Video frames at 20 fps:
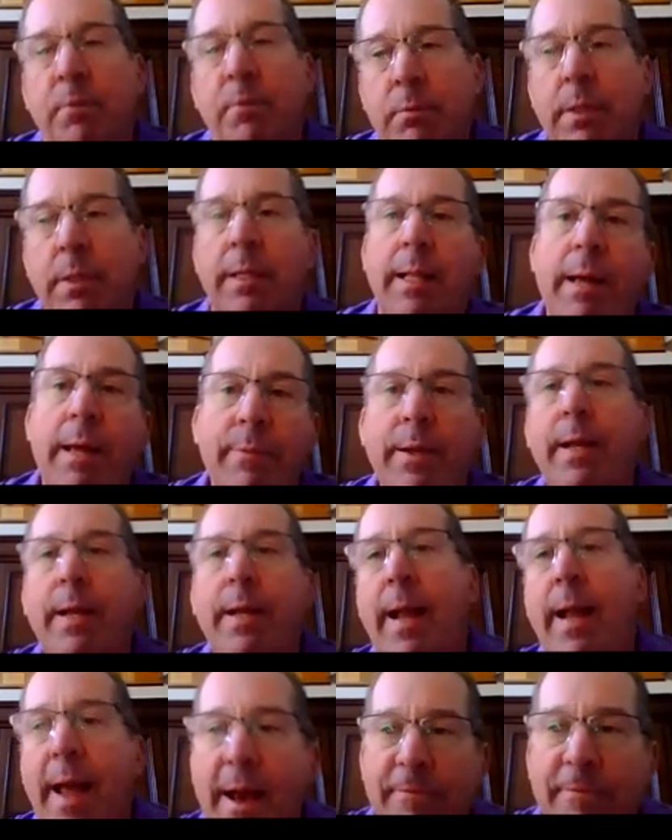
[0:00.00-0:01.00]
11 and a
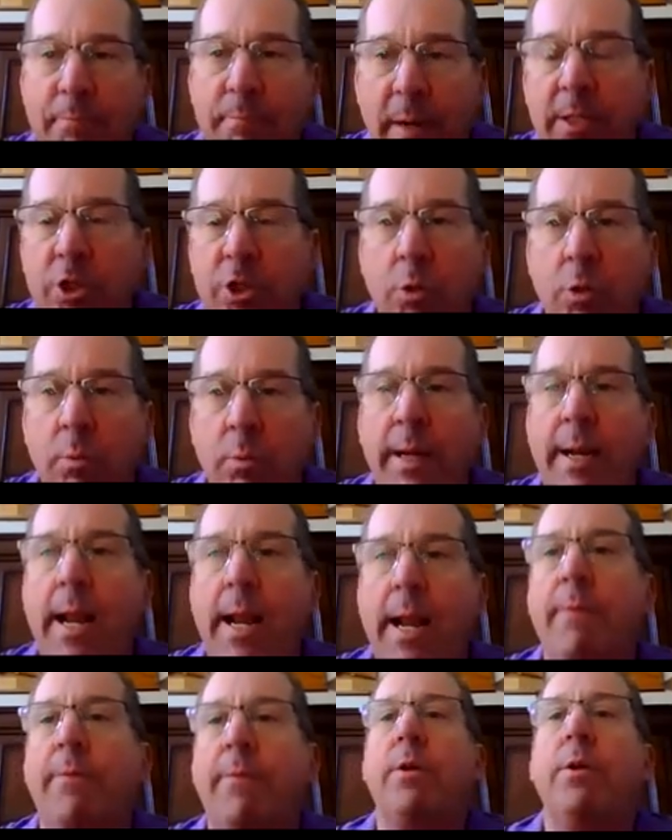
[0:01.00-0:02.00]
half months or
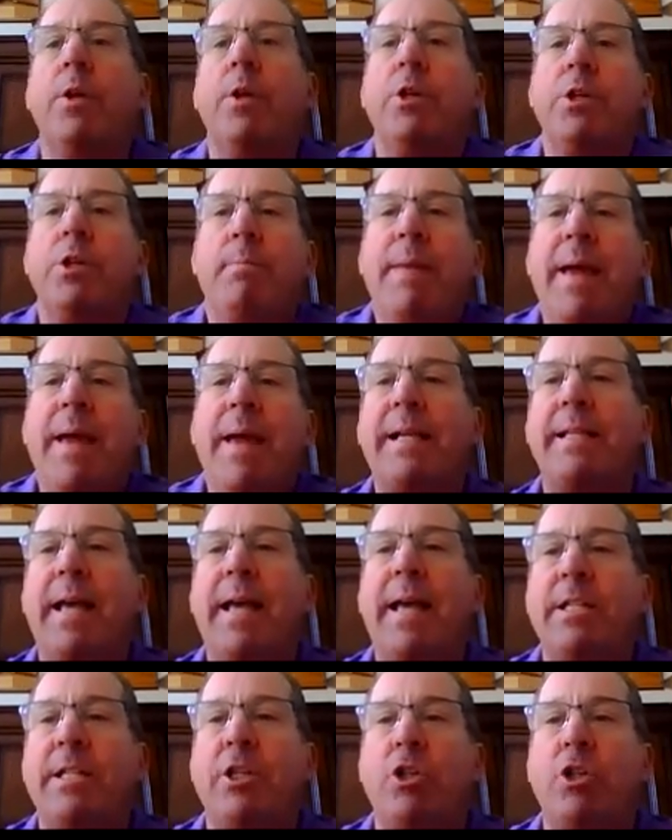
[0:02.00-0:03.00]
whatever to make
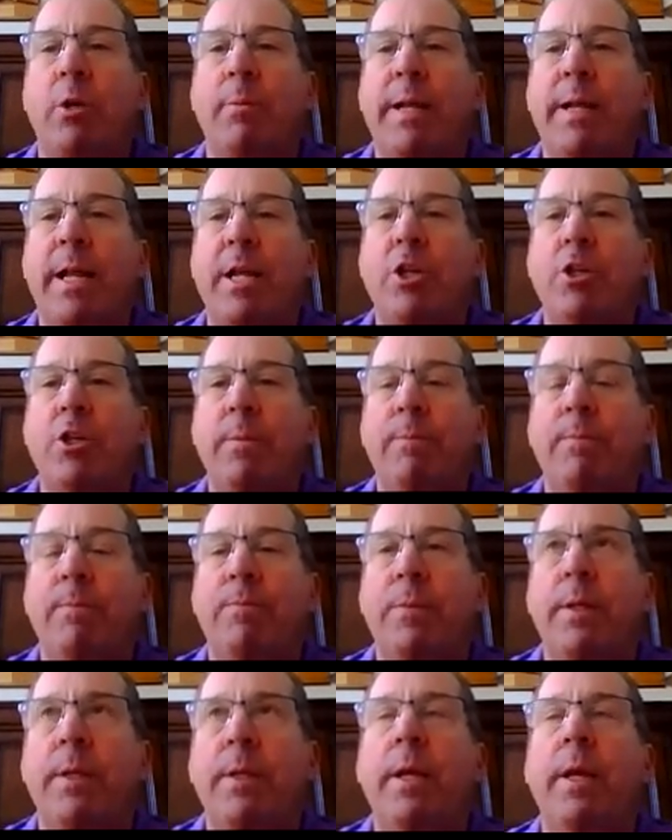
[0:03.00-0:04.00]
that determination.
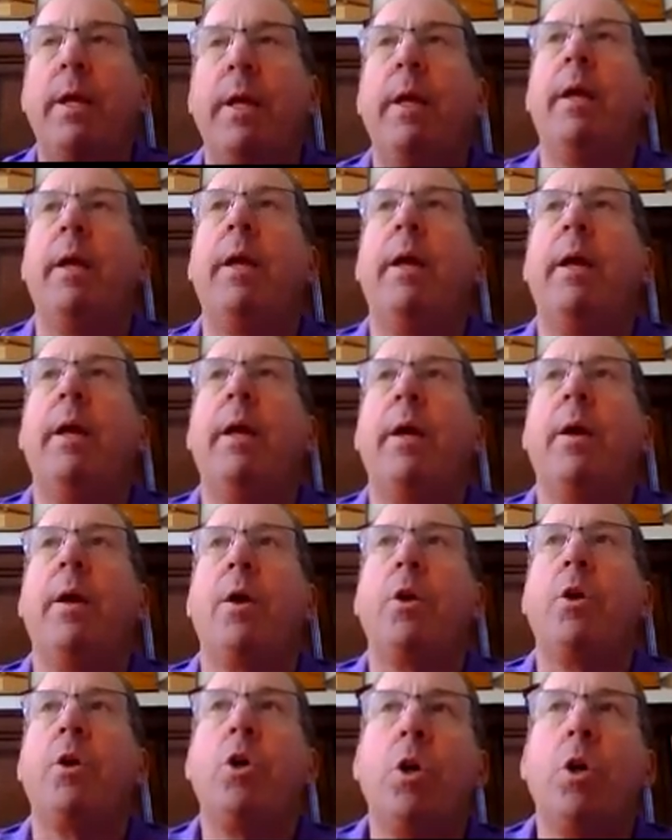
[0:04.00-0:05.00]

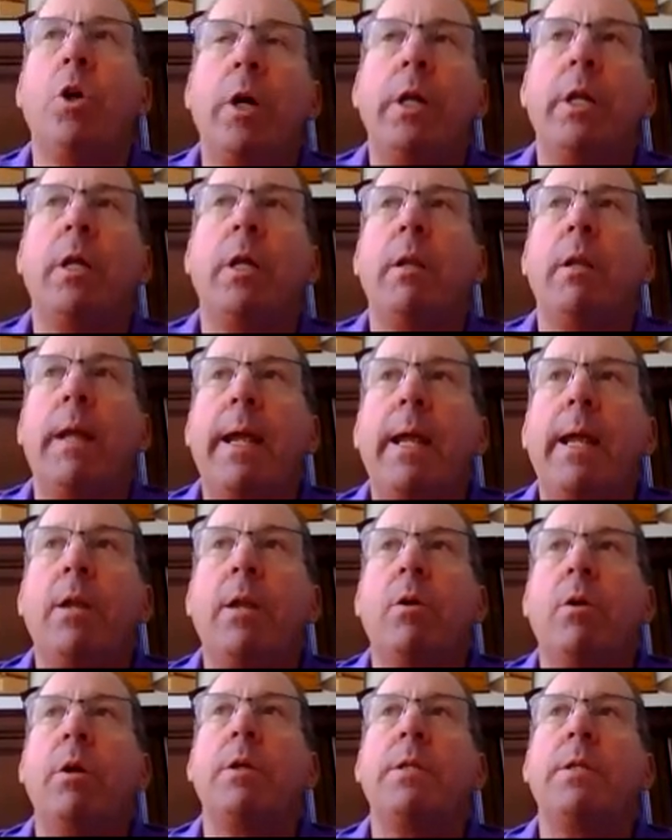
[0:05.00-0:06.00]
Could a
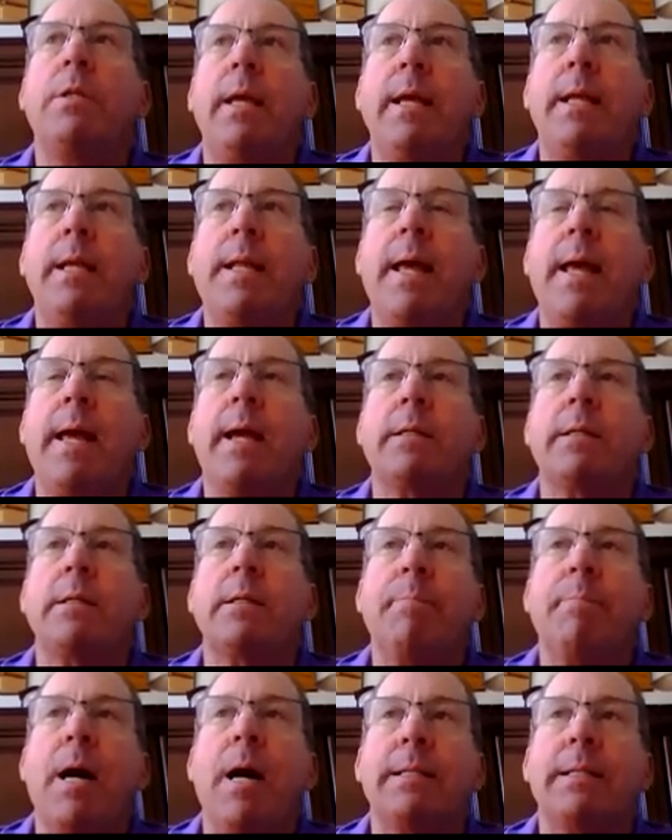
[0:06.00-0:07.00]
landlord enact a
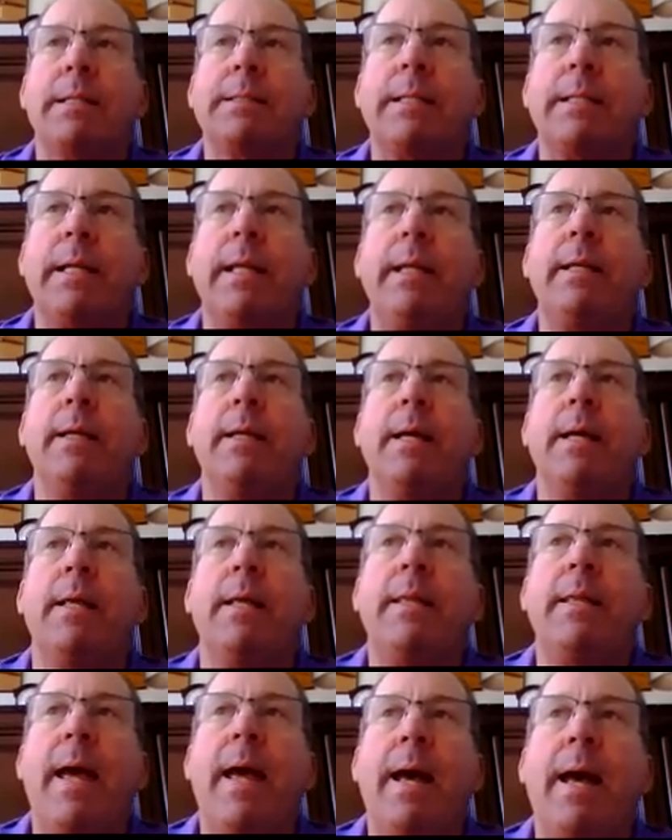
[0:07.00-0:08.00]
policy
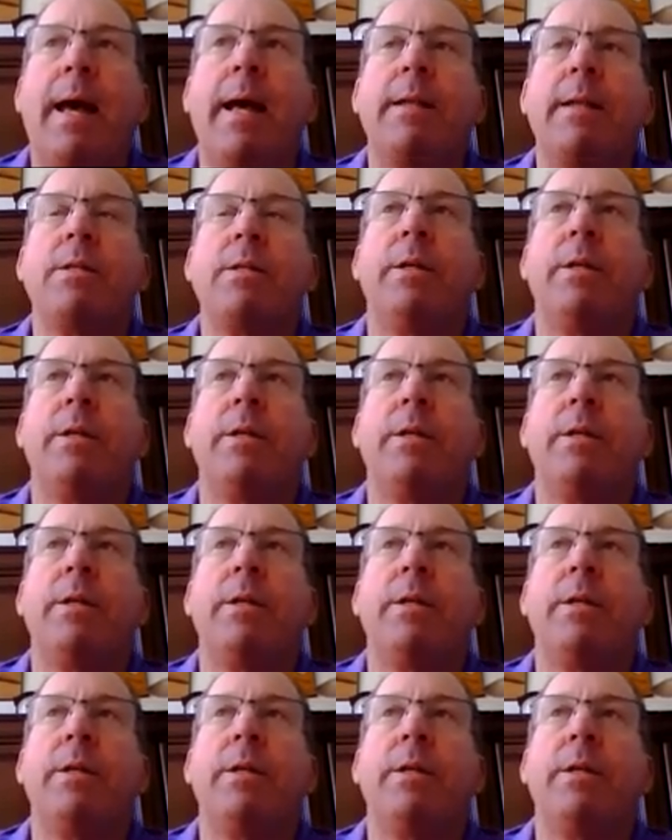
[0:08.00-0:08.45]
that